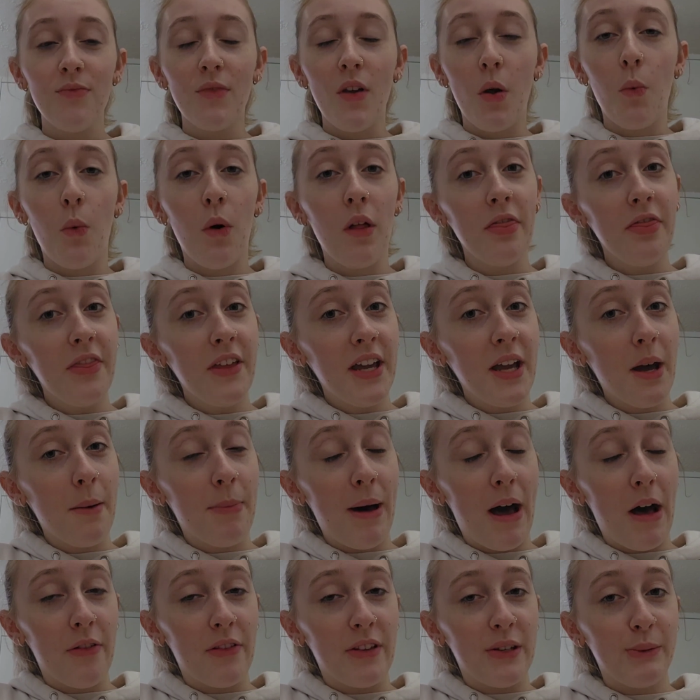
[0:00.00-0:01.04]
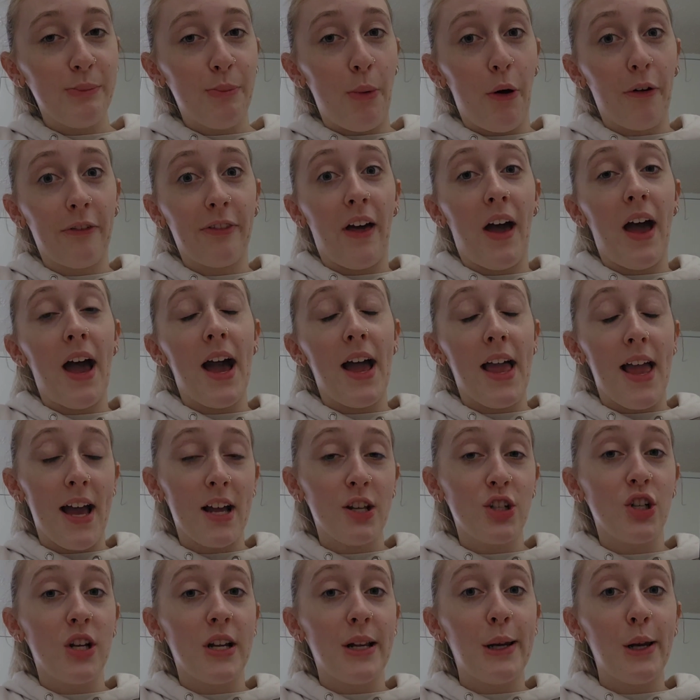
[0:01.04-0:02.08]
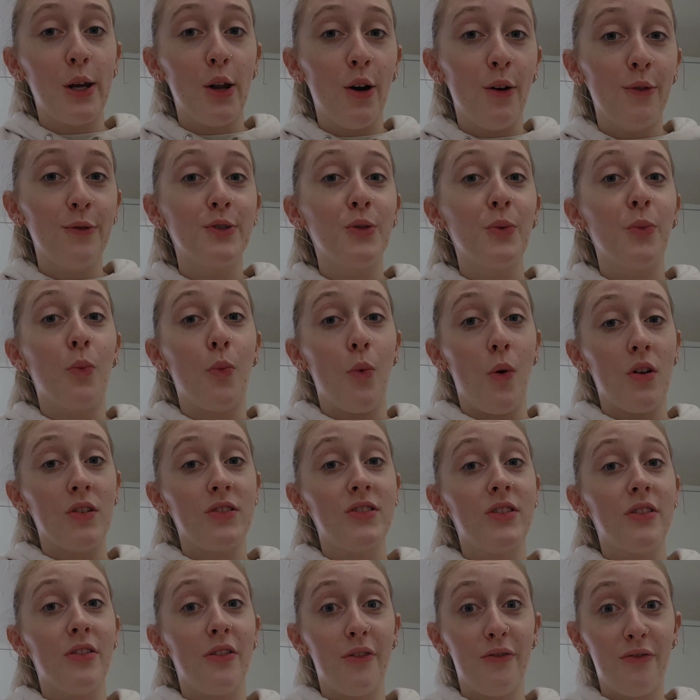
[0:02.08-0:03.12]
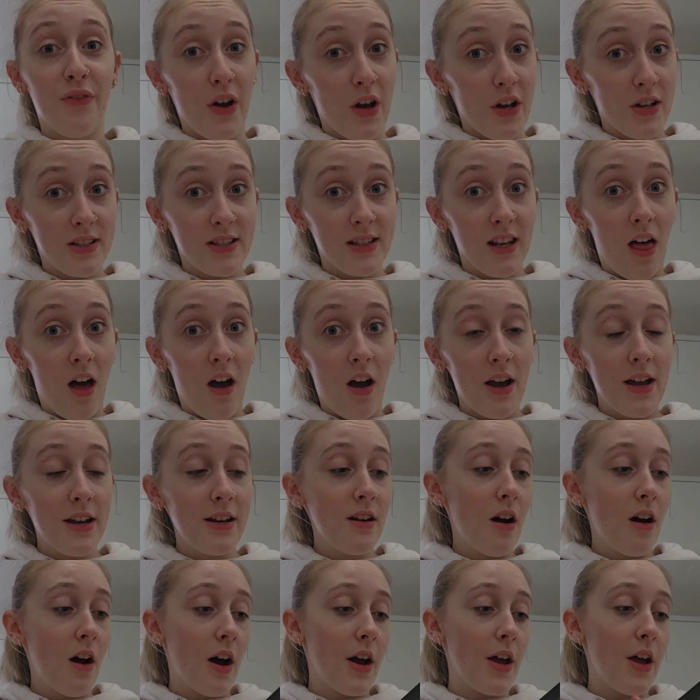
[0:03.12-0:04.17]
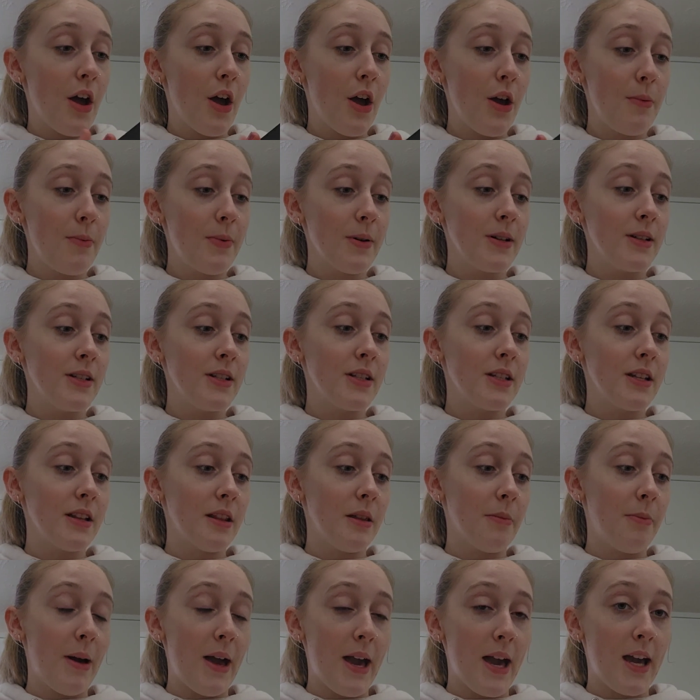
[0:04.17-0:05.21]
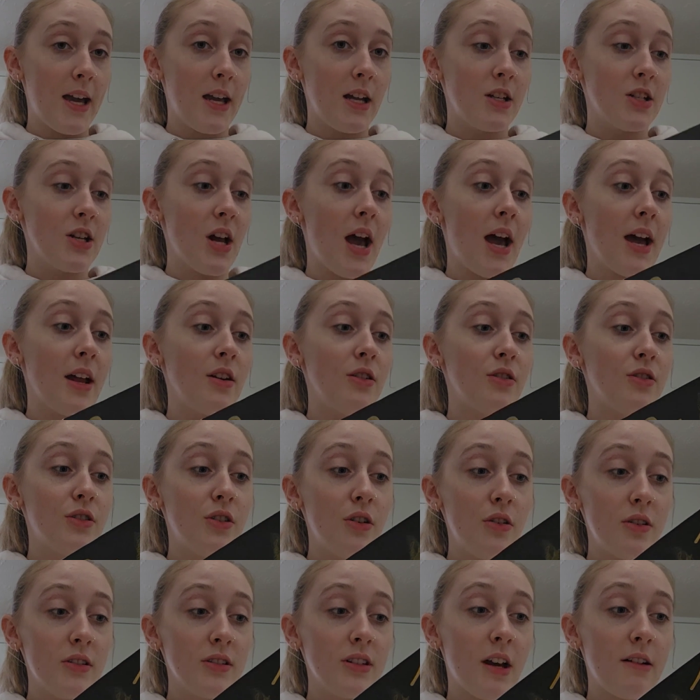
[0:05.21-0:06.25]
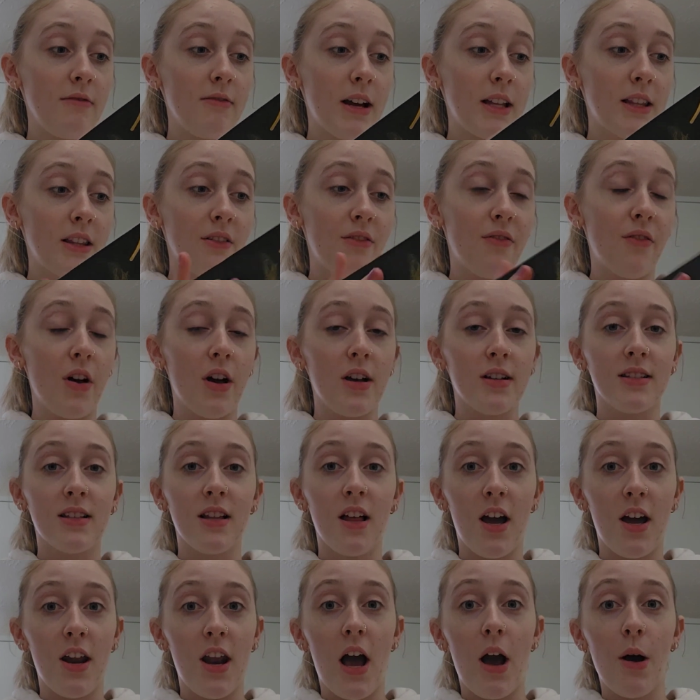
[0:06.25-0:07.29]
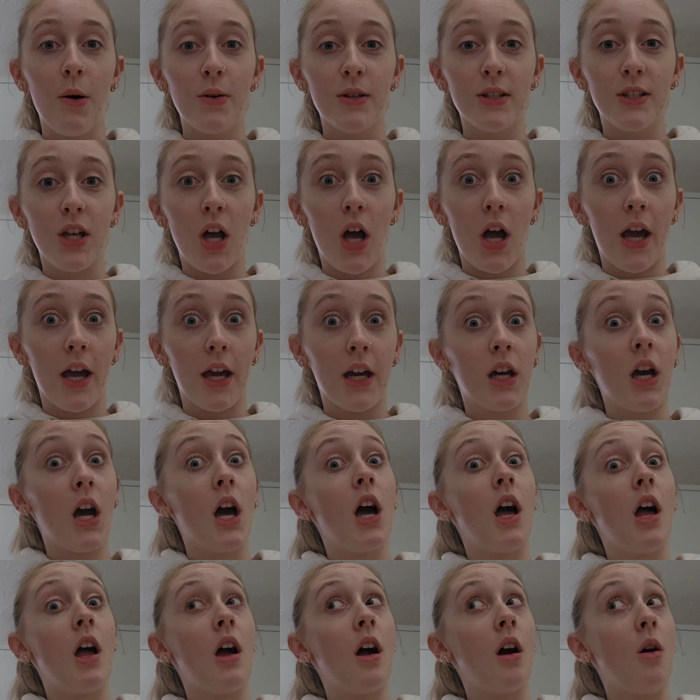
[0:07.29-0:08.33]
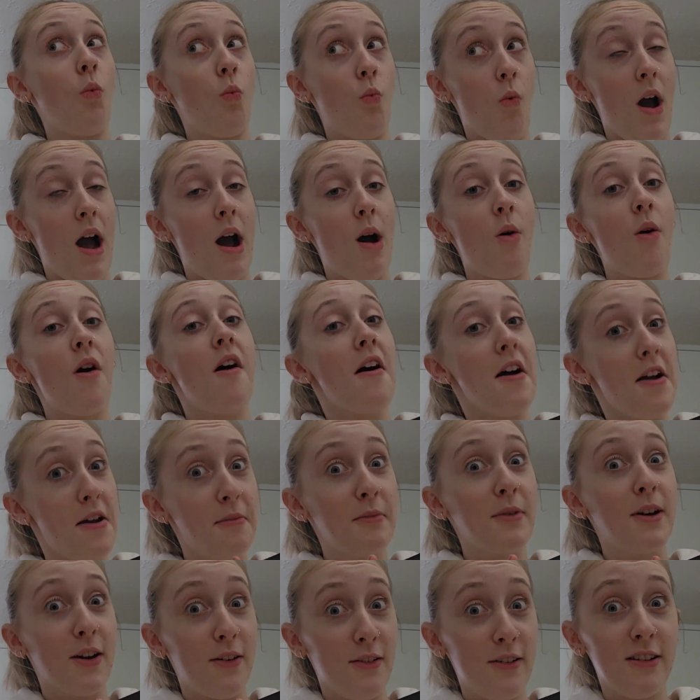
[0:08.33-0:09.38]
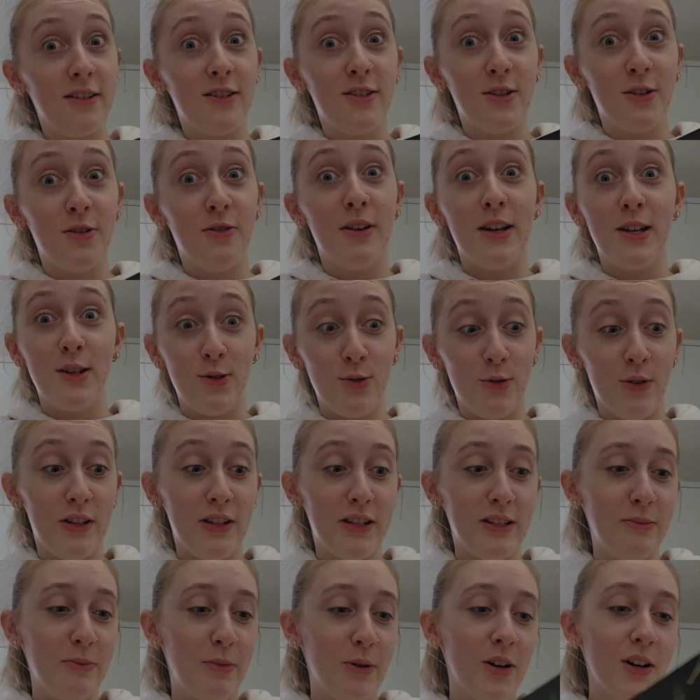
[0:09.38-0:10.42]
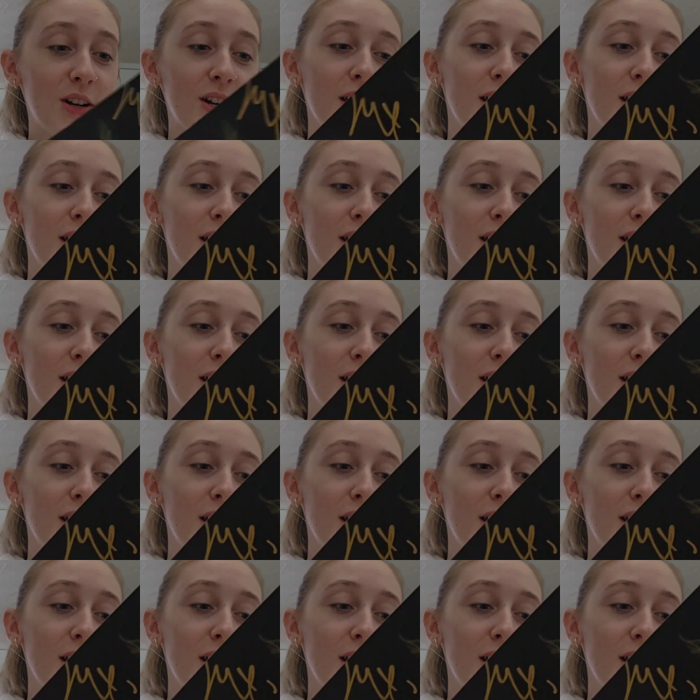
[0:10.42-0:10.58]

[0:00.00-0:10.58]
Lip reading: One thing about this book that I actually loved was the first line. I opened the page and as soon as I read the first line, I was like, wow, I am going to enjoy this book.